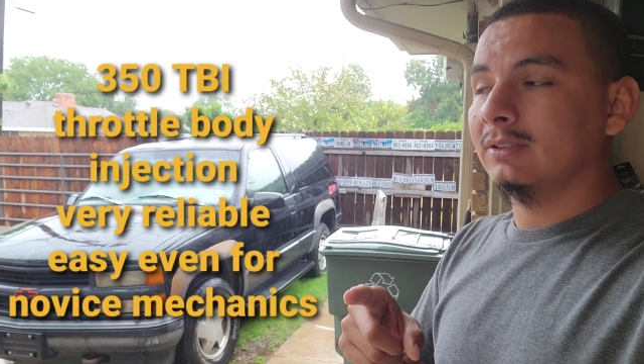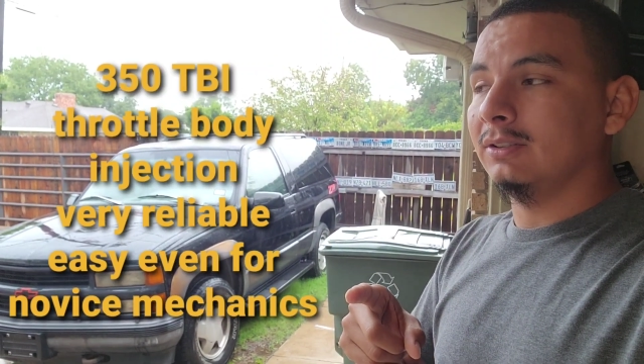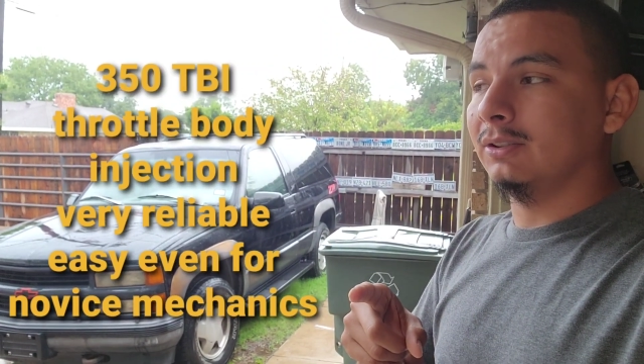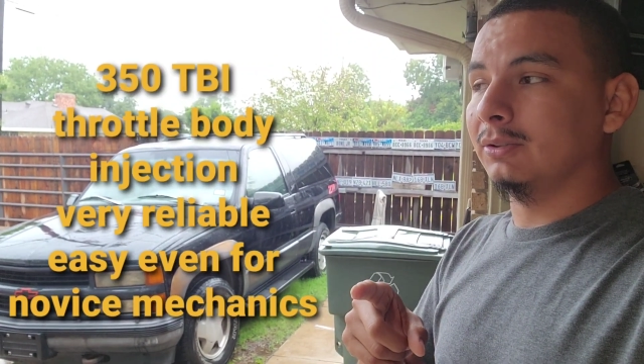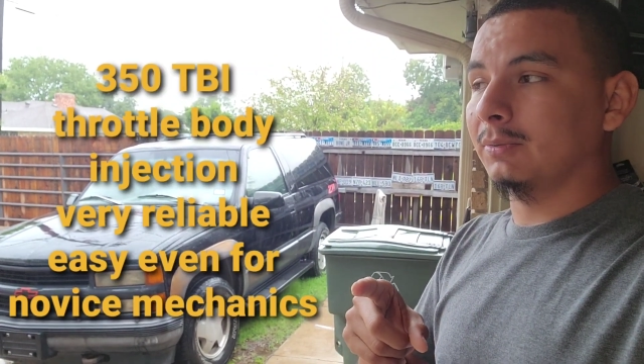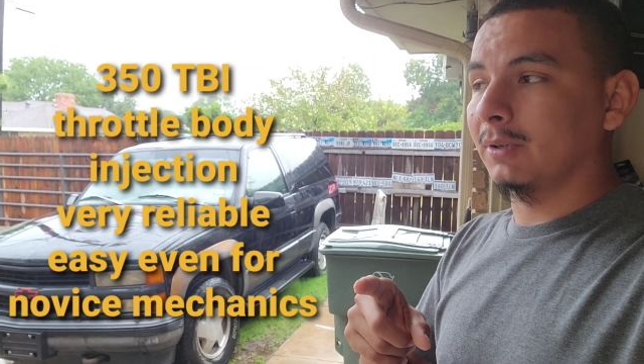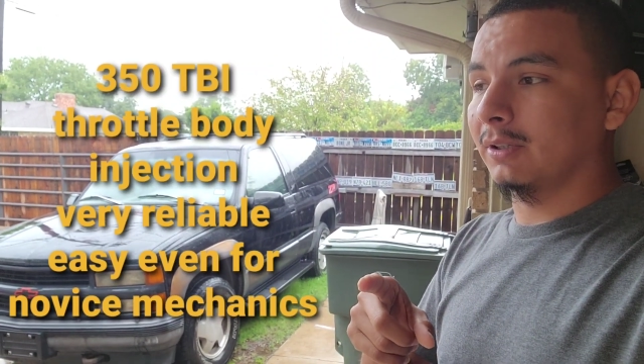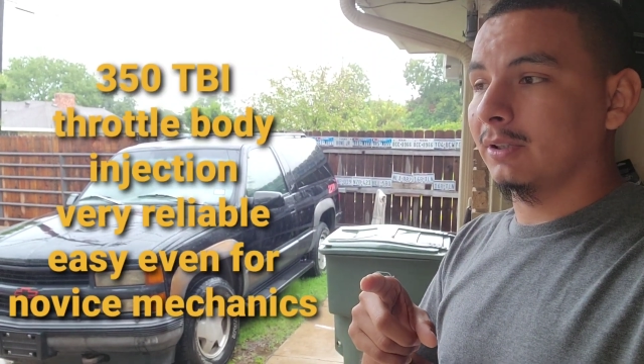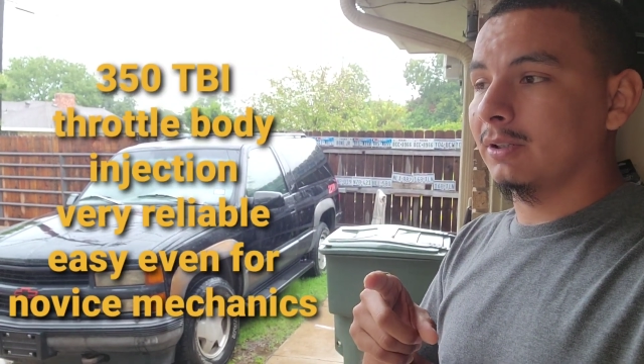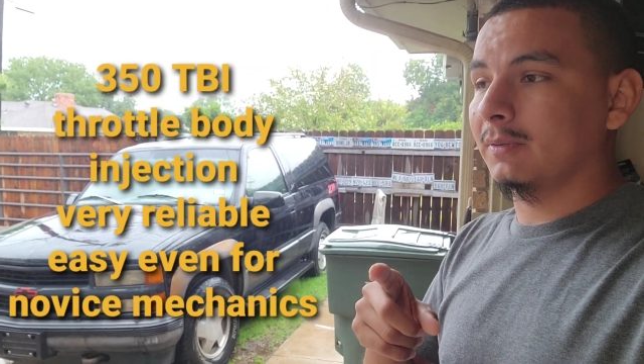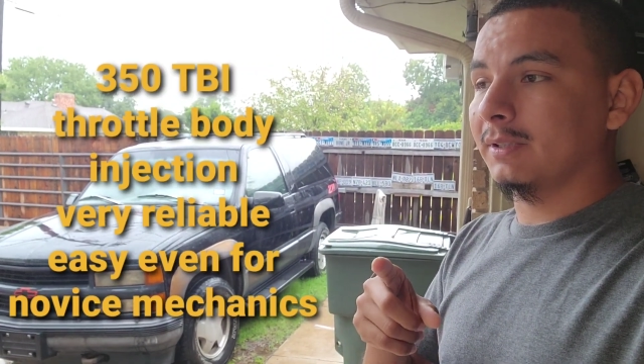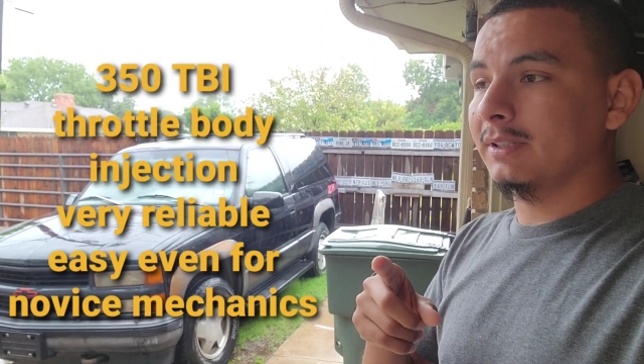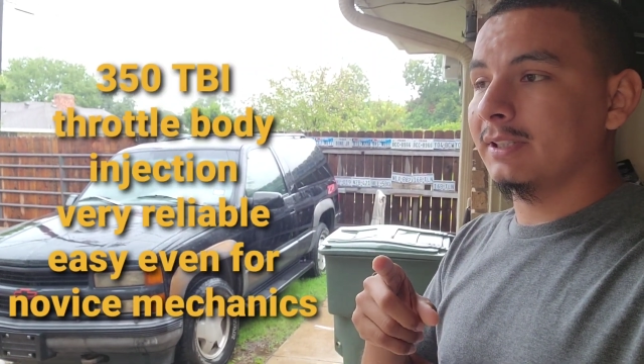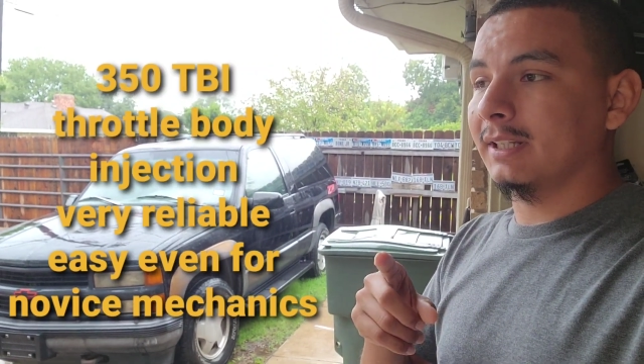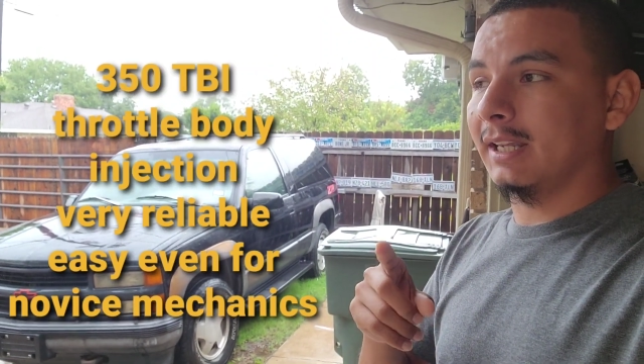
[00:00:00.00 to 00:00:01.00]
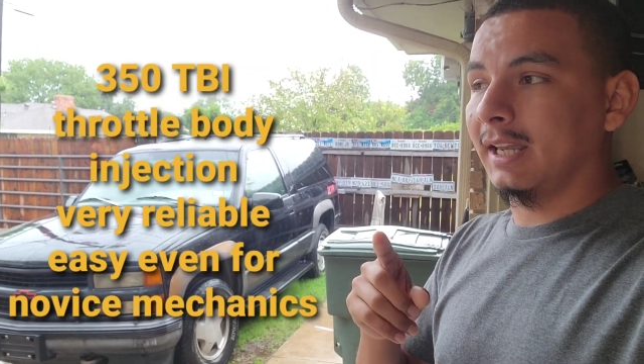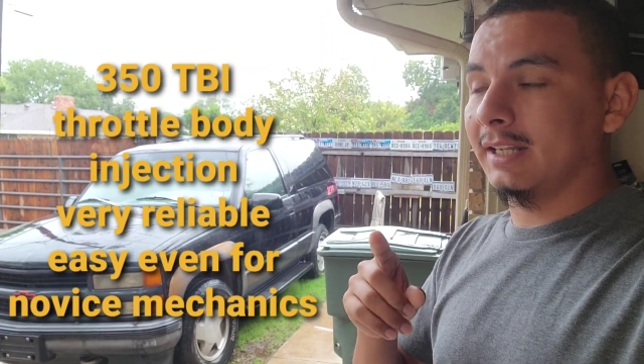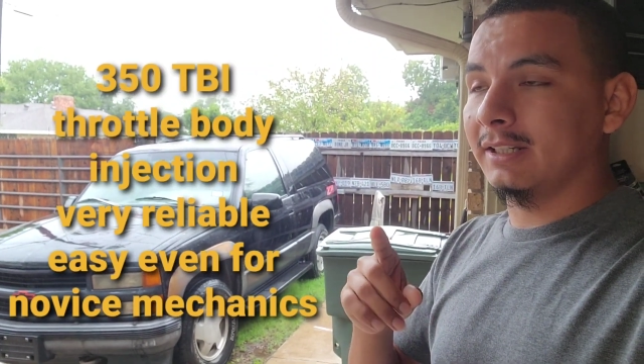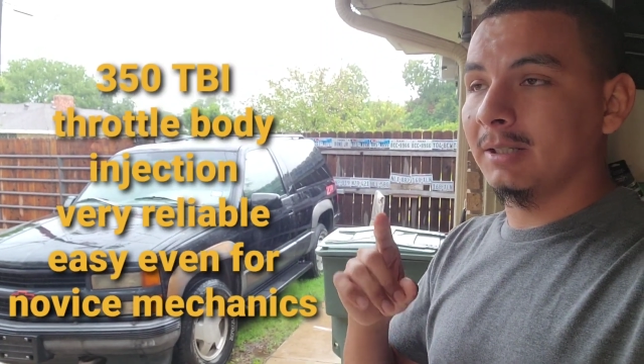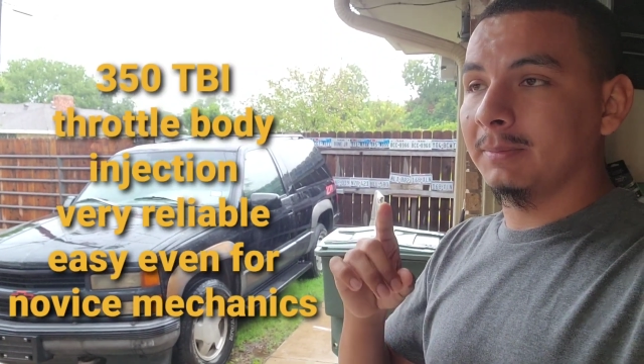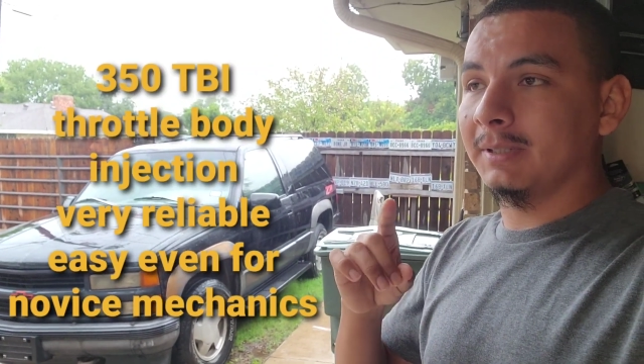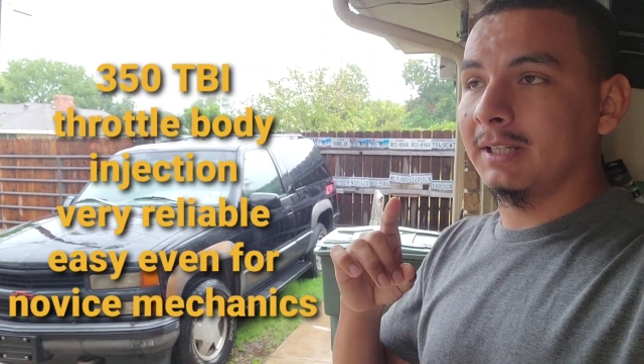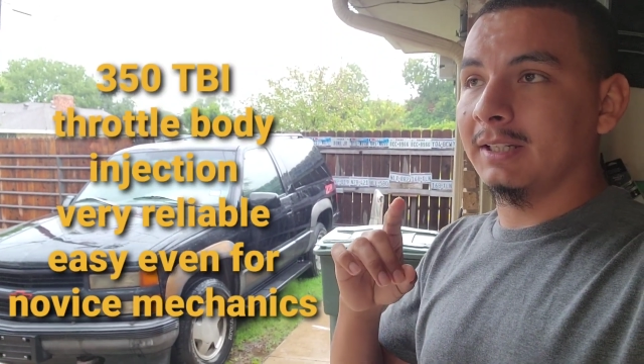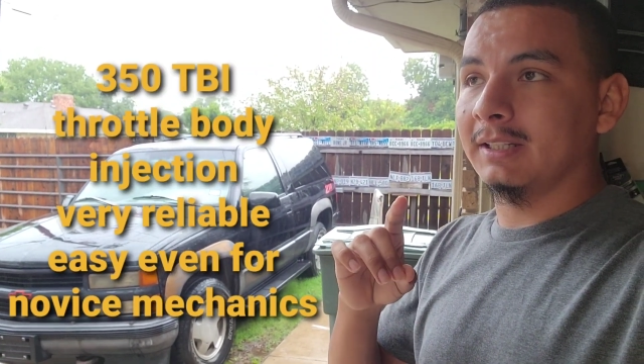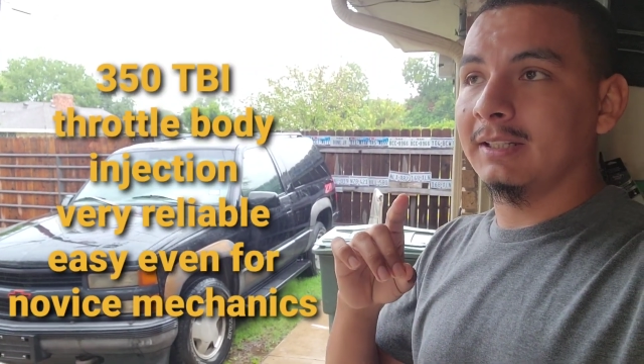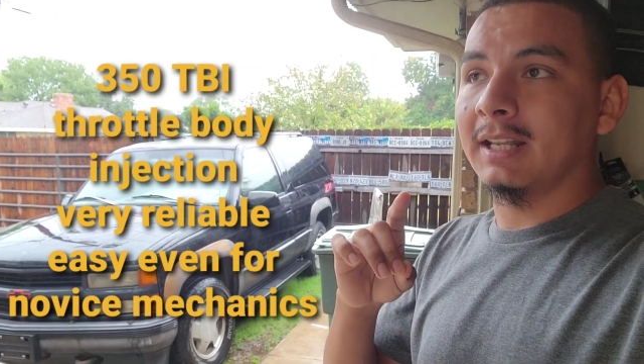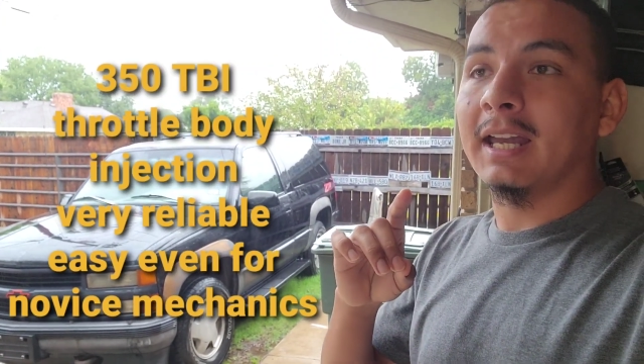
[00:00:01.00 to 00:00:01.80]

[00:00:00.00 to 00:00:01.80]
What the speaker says: you are going to end up getting